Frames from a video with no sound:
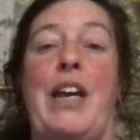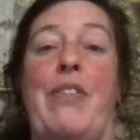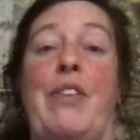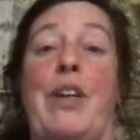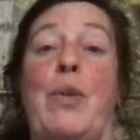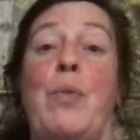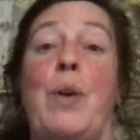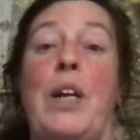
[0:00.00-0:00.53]
and
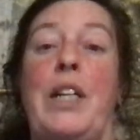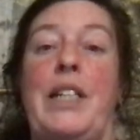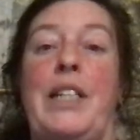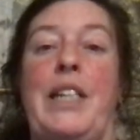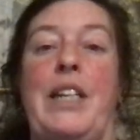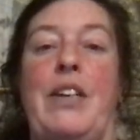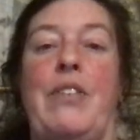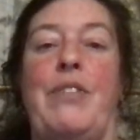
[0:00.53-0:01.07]
the
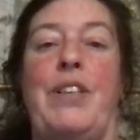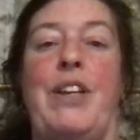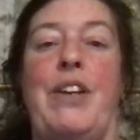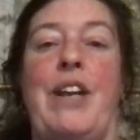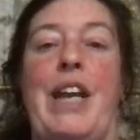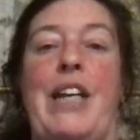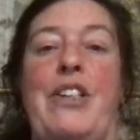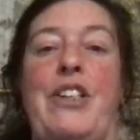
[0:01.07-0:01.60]
quality of
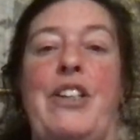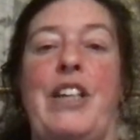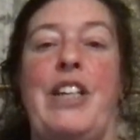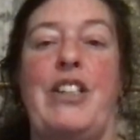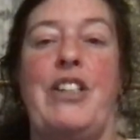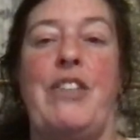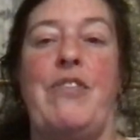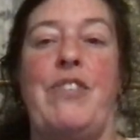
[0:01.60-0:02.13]
their education